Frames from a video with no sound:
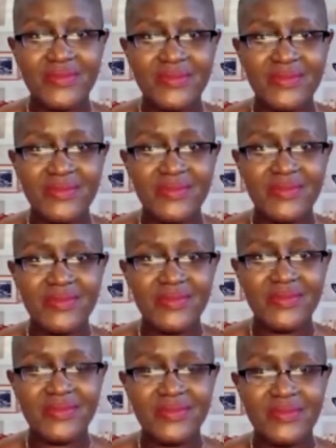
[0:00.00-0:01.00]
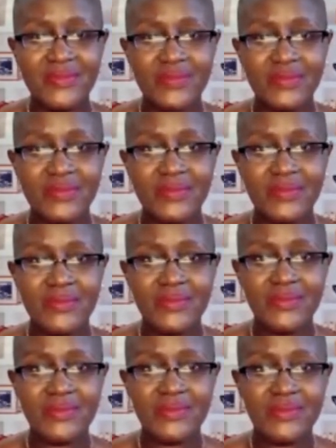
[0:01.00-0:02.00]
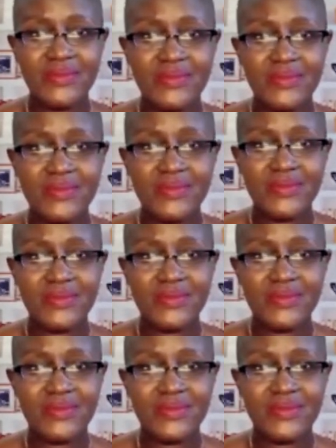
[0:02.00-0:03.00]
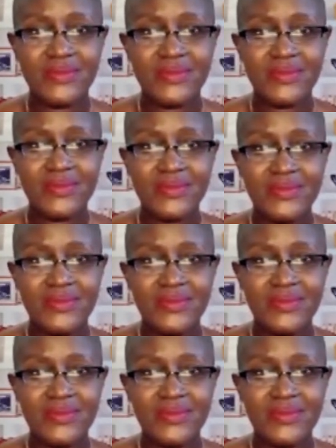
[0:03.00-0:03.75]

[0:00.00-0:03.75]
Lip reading: This person isn't speaking.